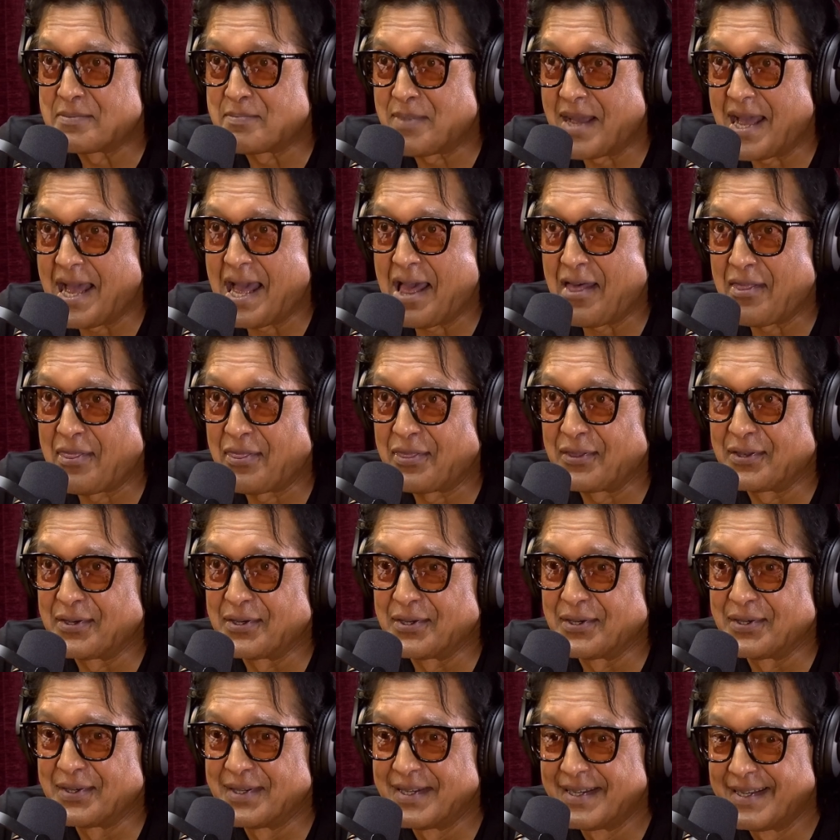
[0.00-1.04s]
path,
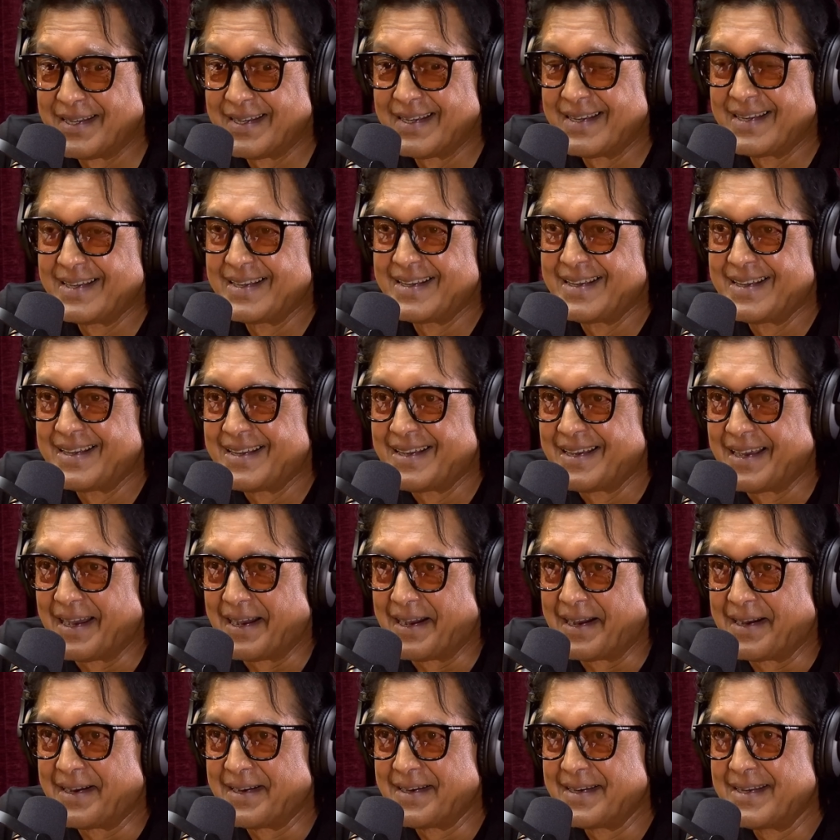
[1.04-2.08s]
you
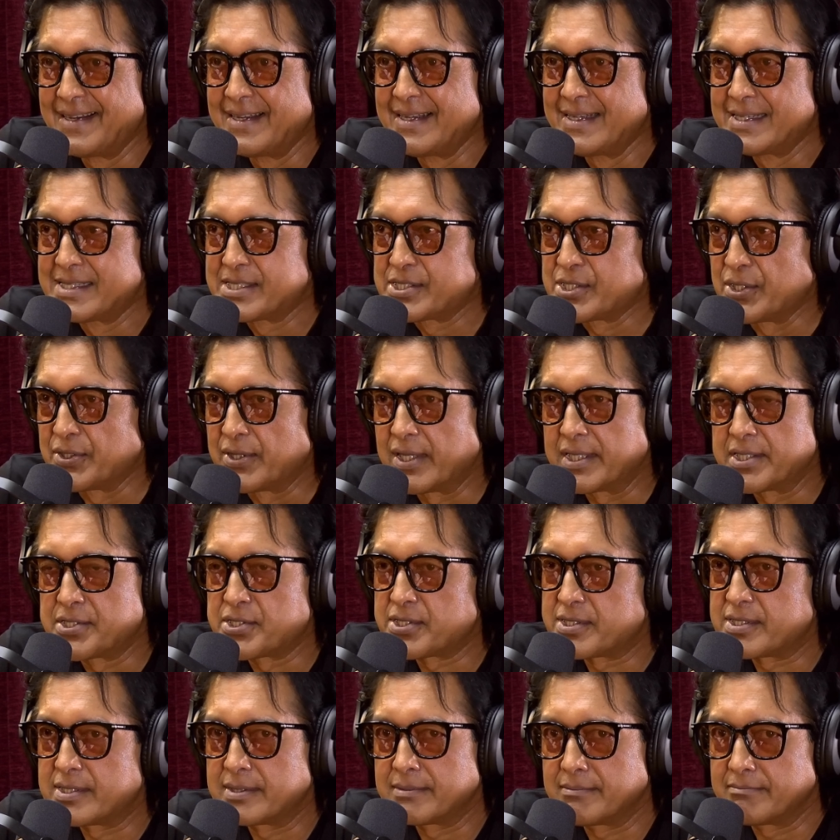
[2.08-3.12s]
know. So they
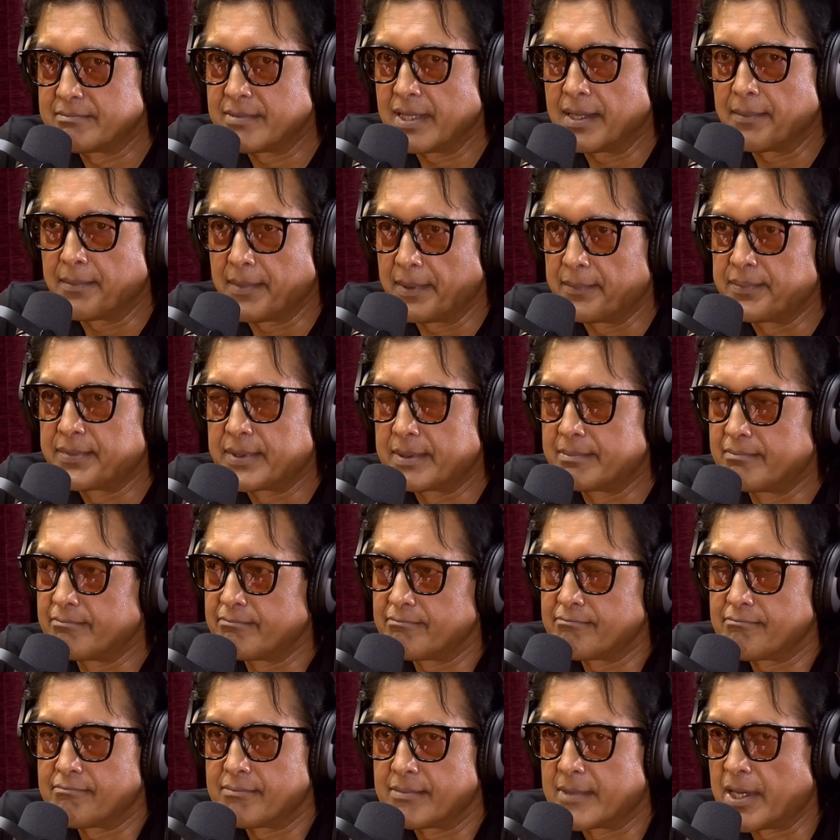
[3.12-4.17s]
just,
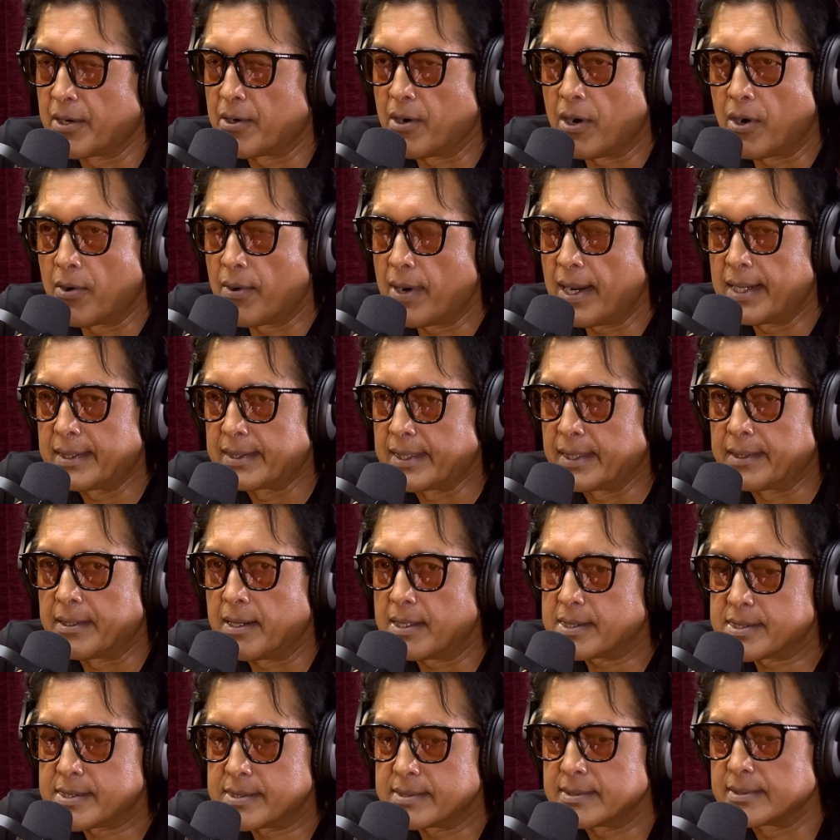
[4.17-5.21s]
they're all right. They're
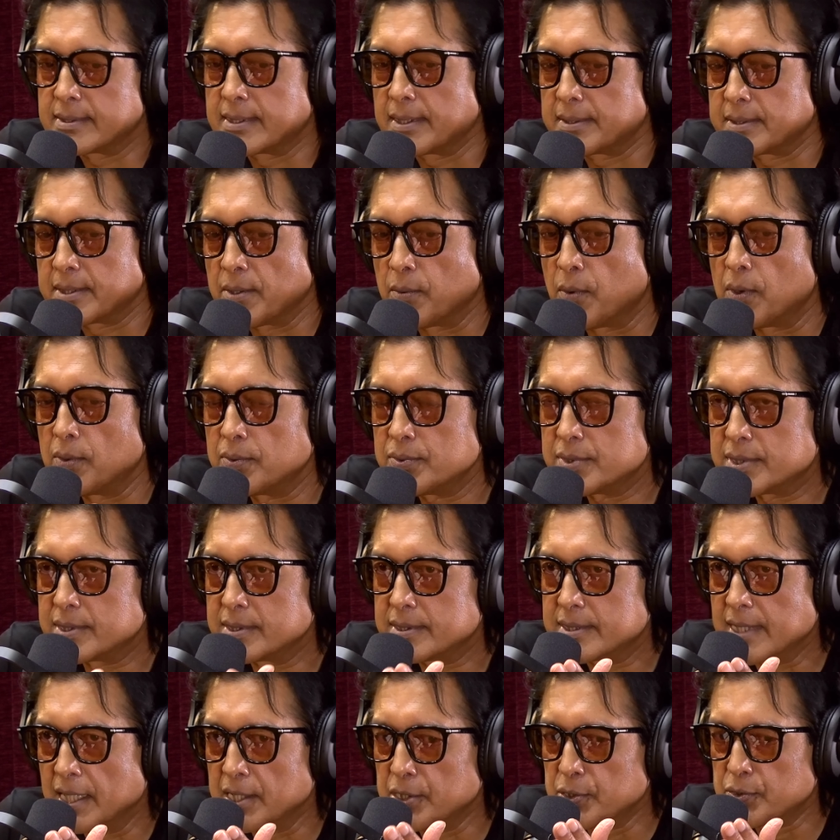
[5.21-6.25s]
not, they won't
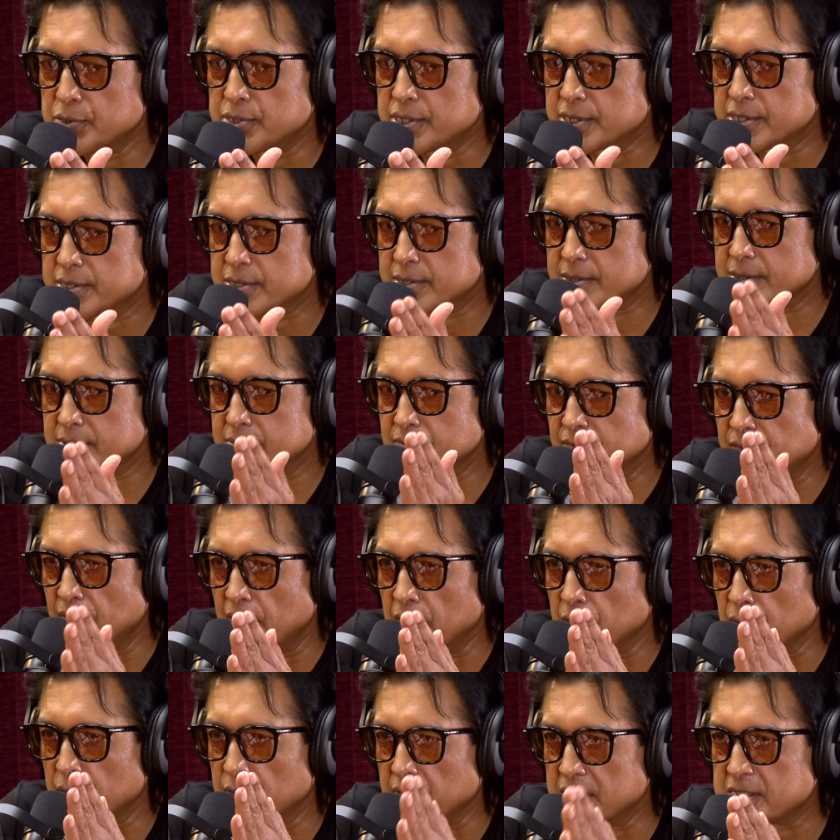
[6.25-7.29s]
tell you just to
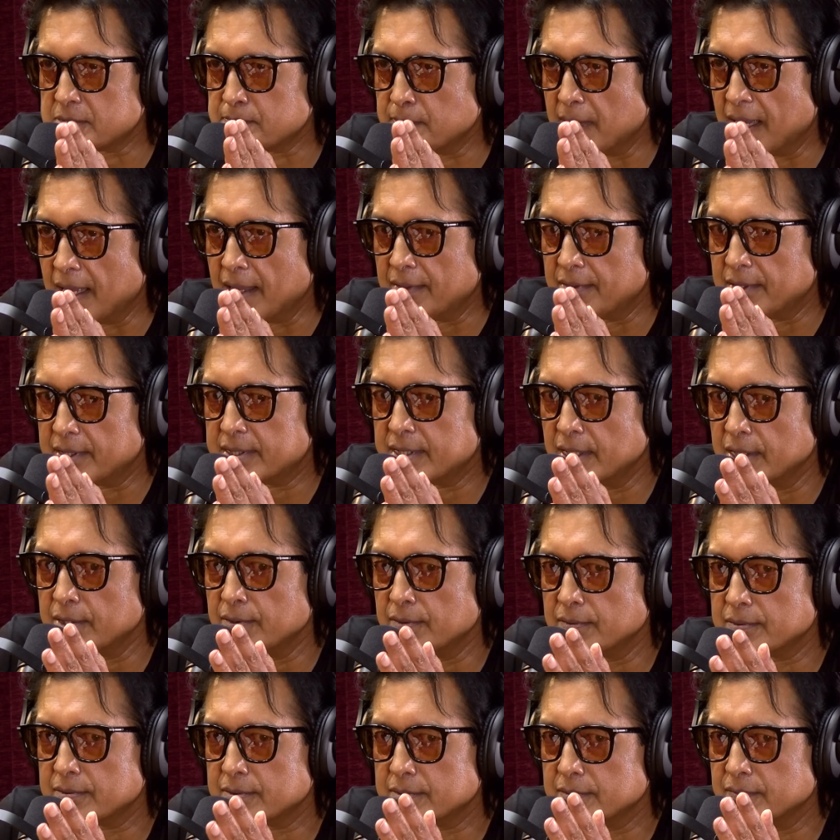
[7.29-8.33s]
follow this path. They tell
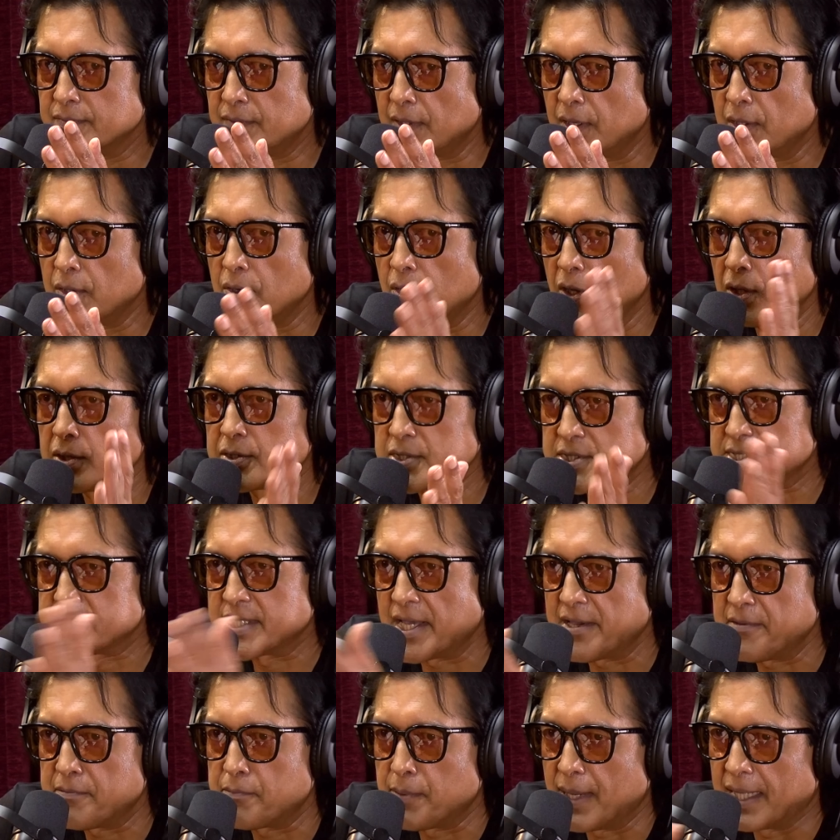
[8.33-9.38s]
you to follow all the
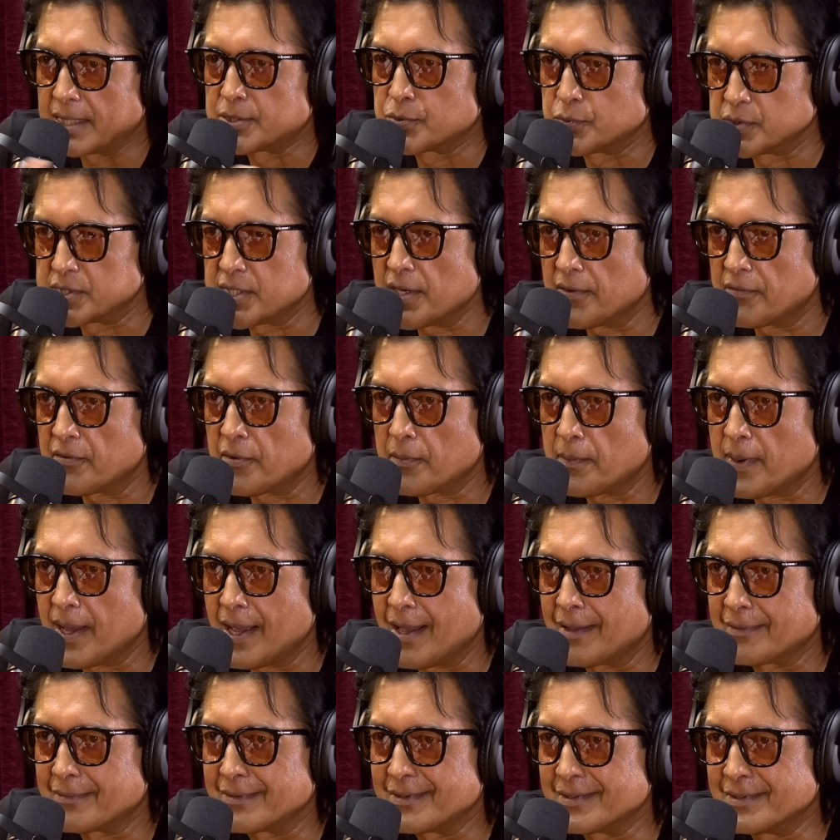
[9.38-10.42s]
safe paths, whichever
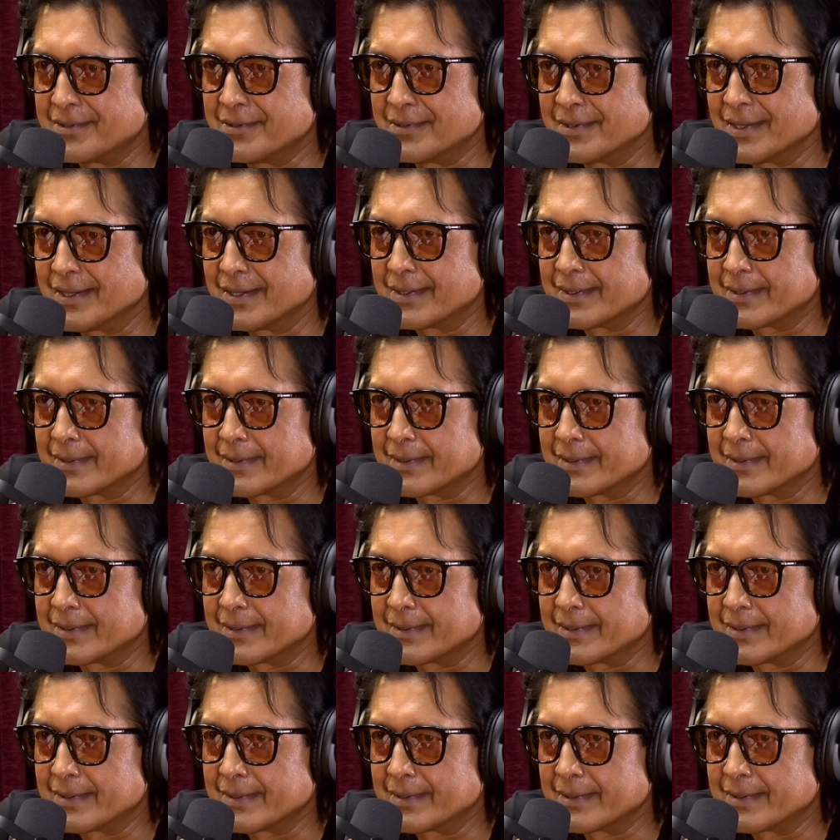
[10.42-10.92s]
path, you know, like